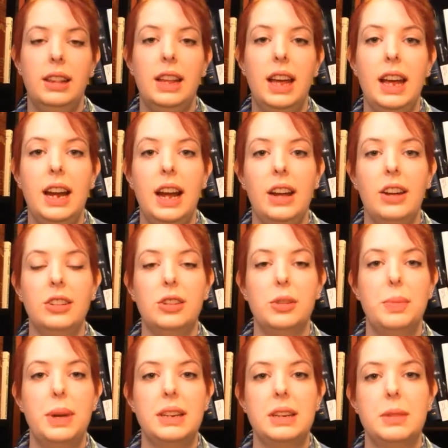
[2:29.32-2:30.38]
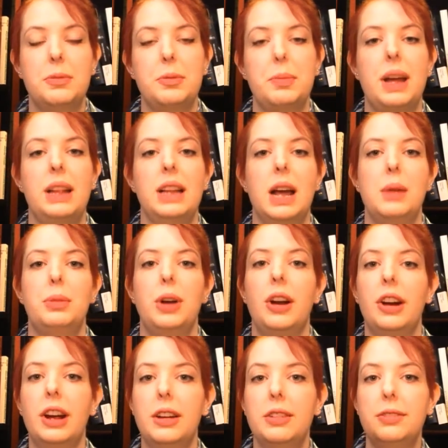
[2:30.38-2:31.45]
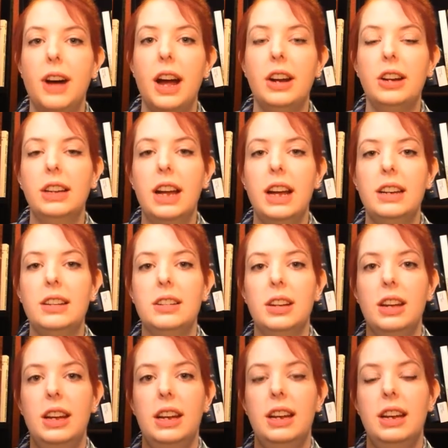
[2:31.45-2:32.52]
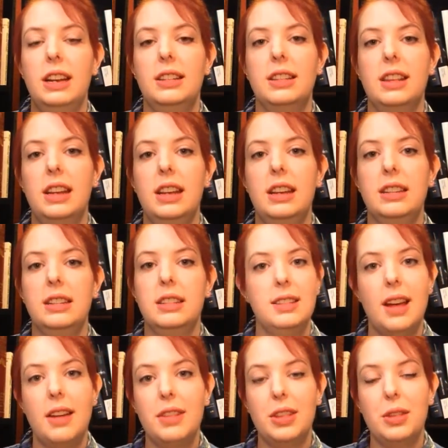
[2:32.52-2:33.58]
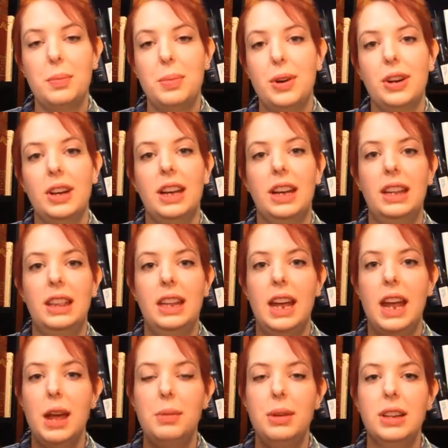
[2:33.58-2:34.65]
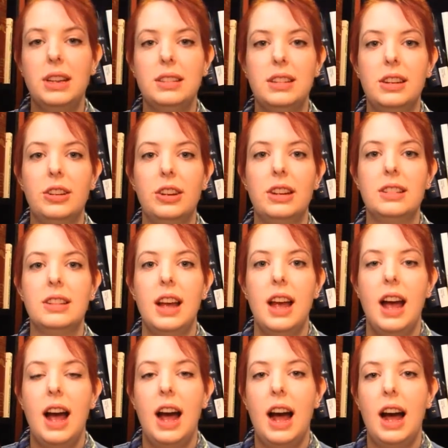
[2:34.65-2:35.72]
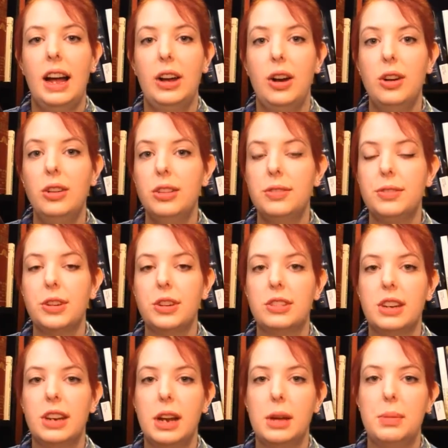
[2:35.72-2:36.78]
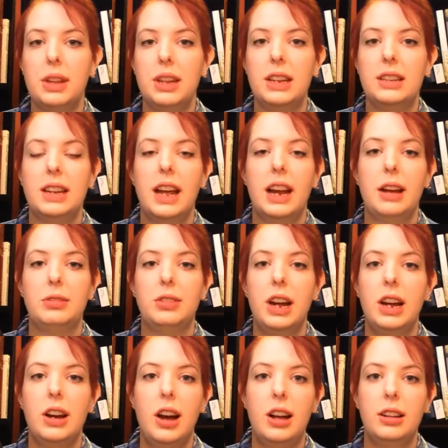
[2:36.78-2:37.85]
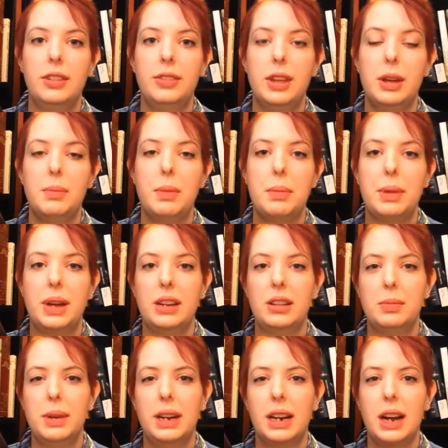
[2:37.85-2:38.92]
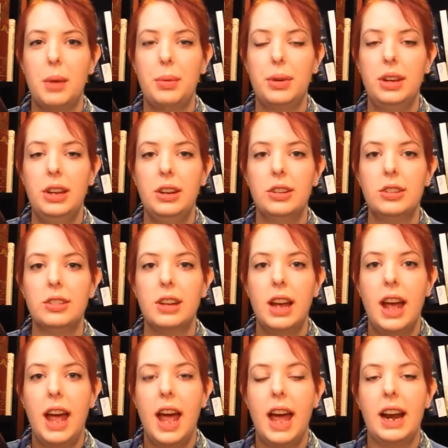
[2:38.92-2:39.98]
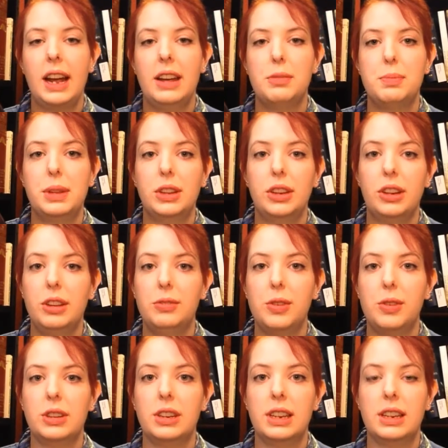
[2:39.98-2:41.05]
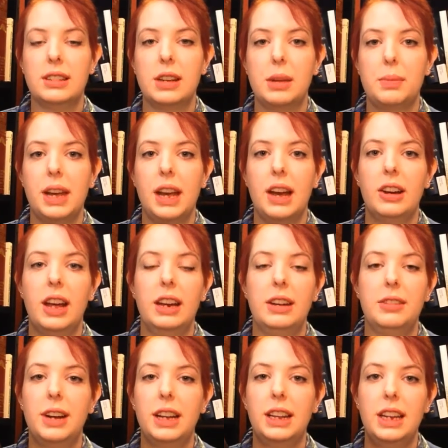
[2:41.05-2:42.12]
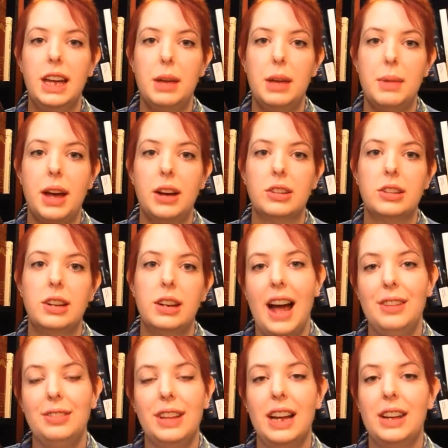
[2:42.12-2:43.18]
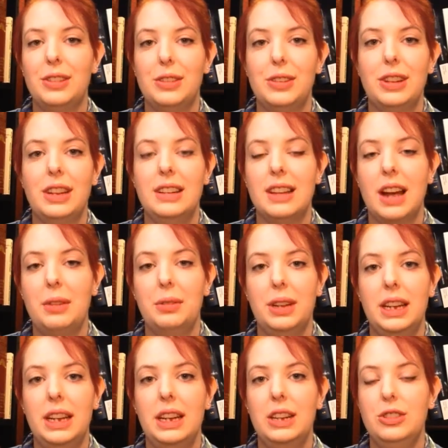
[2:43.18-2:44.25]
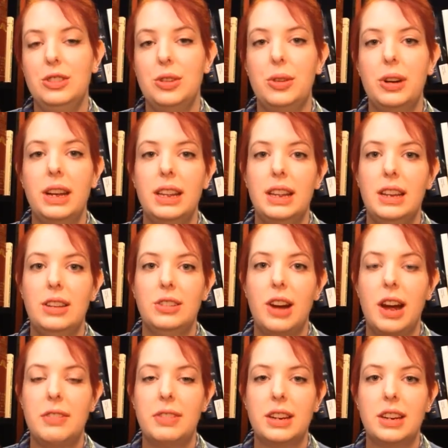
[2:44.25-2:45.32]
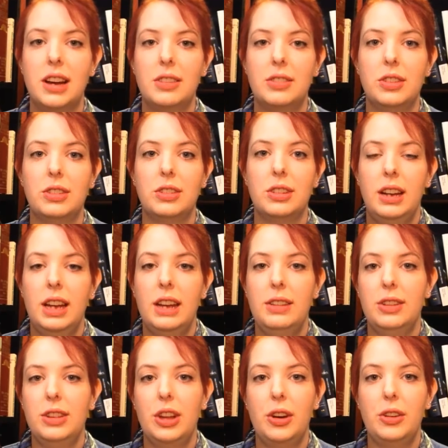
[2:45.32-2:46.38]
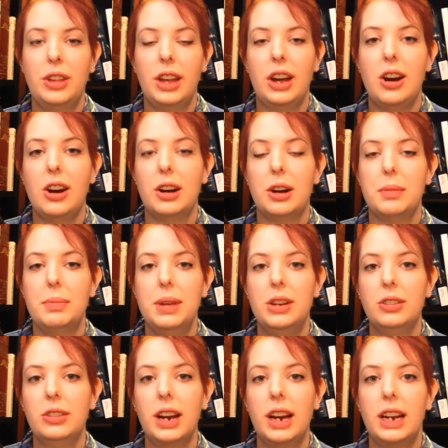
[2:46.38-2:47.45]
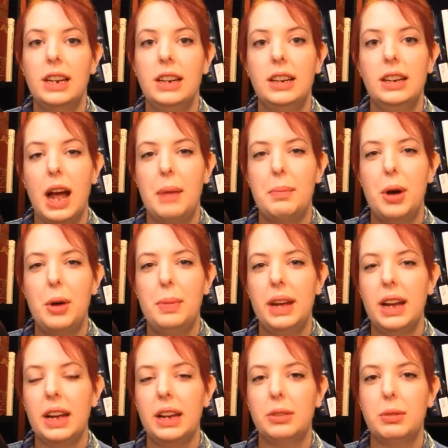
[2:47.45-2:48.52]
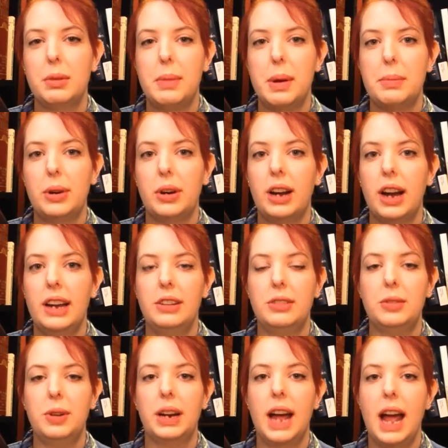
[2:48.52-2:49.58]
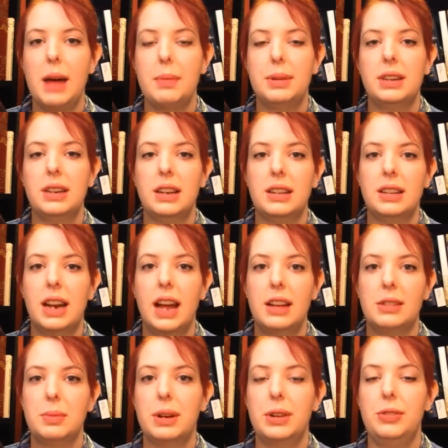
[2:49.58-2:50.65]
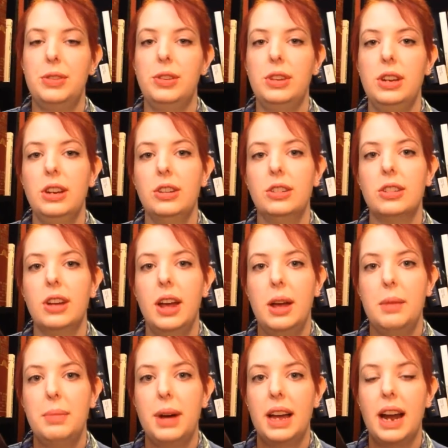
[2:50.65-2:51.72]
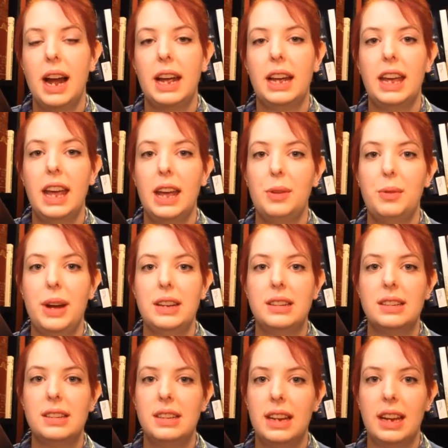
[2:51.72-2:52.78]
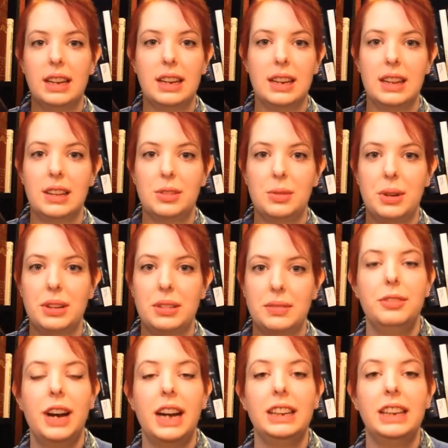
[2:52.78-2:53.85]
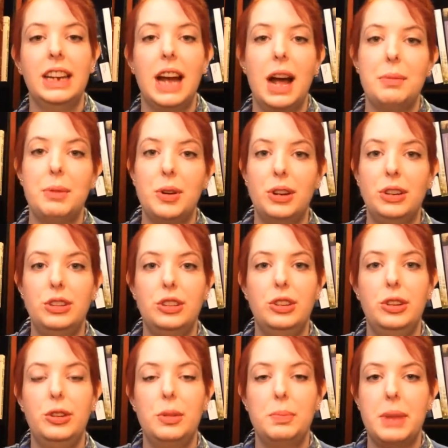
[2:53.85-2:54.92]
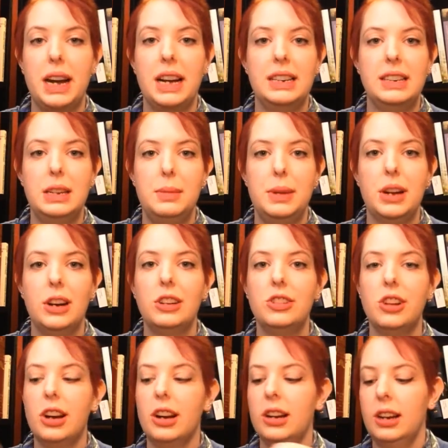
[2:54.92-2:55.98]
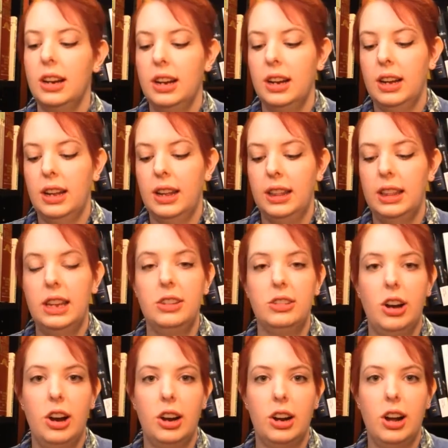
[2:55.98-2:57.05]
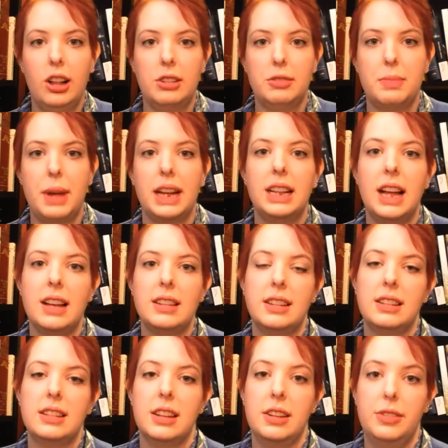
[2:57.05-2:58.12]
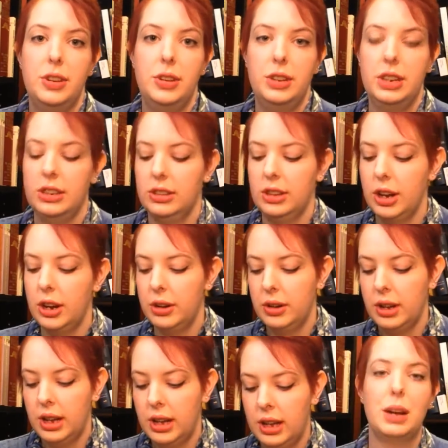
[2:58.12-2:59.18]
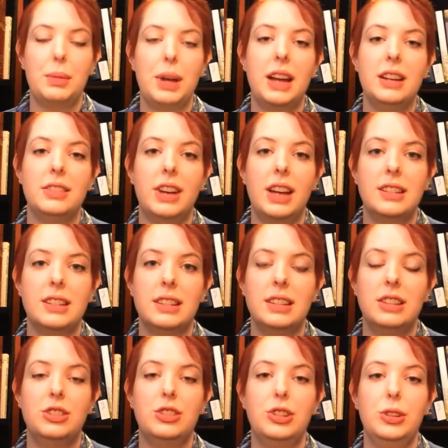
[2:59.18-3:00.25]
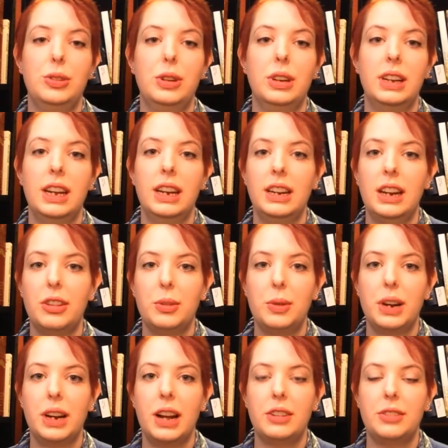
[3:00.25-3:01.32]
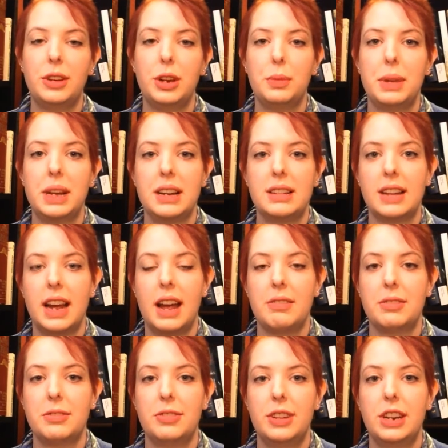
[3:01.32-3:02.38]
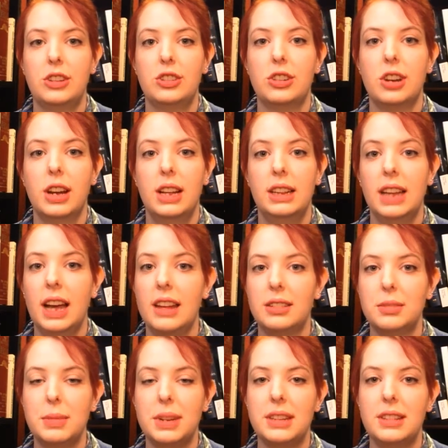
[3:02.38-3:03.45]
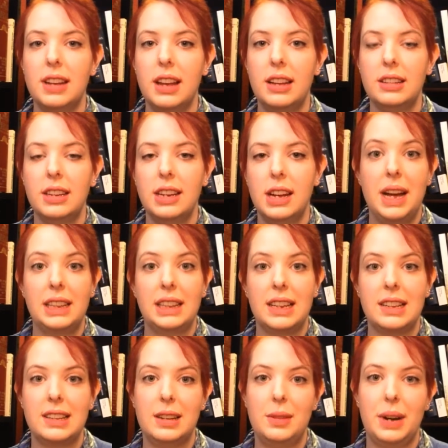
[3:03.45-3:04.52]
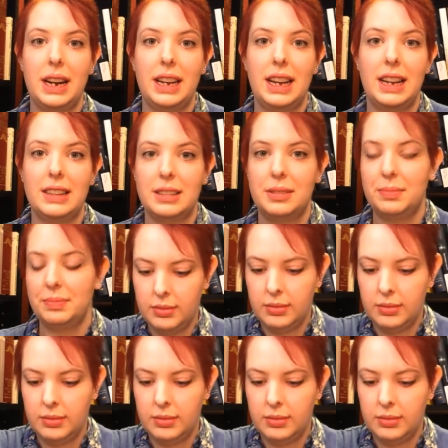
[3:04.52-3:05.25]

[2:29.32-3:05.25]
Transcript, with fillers: Then I also picked up from my library Firelight. It is the seventh book in the Amulet series. I own the first Amulet and I've read all of them, but it's been a couple years and I have been looking forward to this coming out and it finally came out. I fly through these. I really enjoy these graphic novels, even though they are middle grade. I'm hoping I can remember kind of what happened because it has been a few years, but I can't wait to get to this one. Finally, I'm going to do my TBR jar. These are all of my classics if you didn't know. I'm kind of hesitant to get another one out of because I haven't finished last month's yet, but let's see what I get.